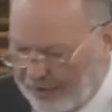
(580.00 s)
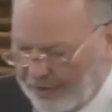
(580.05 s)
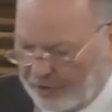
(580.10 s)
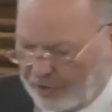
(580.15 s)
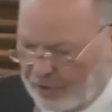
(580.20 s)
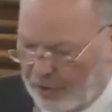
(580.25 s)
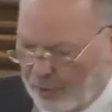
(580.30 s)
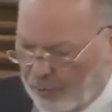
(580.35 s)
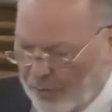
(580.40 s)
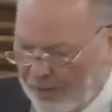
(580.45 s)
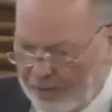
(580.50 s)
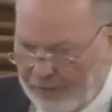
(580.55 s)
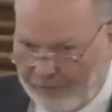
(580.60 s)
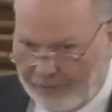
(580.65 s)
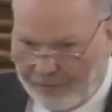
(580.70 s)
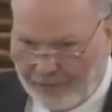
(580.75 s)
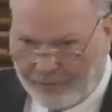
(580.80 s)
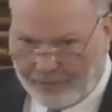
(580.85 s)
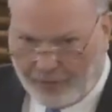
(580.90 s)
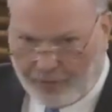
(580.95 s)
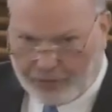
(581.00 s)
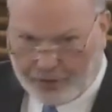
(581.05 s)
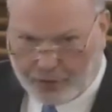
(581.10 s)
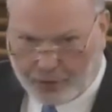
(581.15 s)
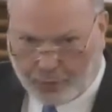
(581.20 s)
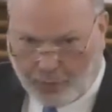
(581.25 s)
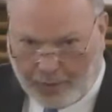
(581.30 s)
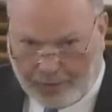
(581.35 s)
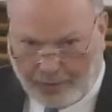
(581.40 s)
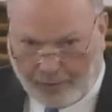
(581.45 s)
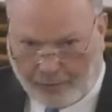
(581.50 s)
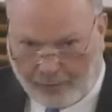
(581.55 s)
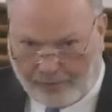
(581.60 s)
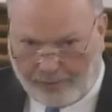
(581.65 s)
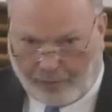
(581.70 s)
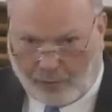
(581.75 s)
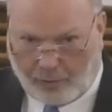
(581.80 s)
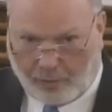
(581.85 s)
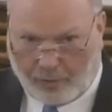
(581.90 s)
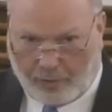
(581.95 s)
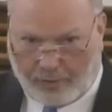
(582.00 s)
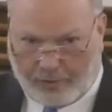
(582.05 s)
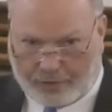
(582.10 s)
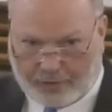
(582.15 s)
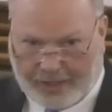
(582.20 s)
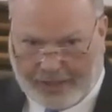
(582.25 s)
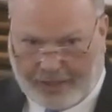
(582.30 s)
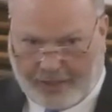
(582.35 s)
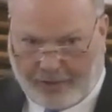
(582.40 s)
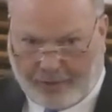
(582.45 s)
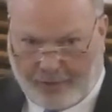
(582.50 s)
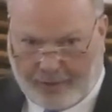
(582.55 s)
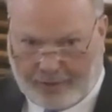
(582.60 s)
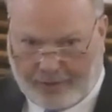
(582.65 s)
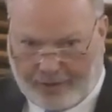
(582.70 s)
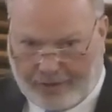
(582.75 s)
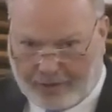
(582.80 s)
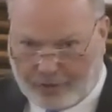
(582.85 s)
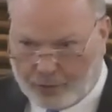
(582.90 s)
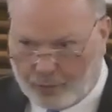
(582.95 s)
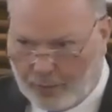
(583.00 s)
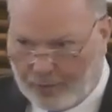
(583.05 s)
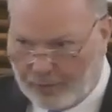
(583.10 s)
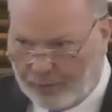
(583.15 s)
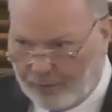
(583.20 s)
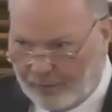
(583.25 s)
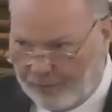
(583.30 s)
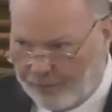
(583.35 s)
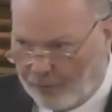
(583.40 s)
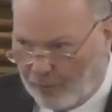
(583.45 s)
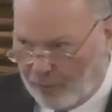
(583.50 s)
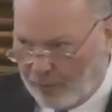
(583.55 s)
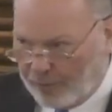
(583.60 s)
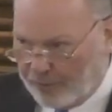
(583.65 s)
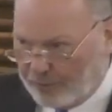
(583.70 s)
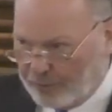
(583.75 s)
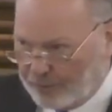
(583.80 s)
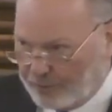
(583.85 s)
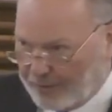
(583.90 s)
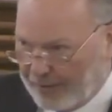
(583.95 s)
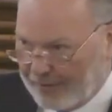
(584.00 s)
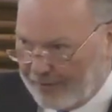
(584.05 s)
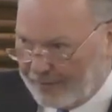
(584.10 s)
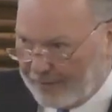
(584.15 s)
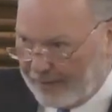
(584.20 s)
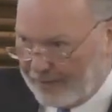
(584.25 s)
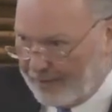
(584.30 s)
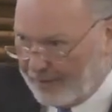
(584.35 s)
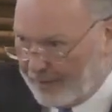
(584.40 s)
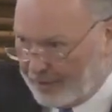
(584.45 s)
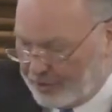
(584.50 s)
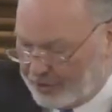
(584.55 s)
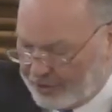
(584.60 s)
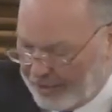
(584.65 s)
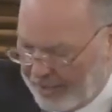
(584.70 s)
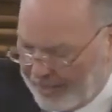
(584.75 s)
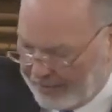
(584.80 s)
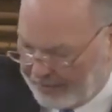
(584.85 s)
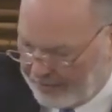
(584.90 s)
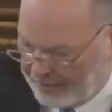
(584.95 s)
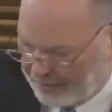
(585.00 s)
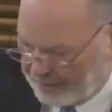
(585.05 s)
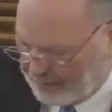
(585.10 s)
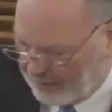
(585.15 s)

a, a reader for verses 1 through 4, 2 Corinthians 1 through 4. Who will take that? Jake,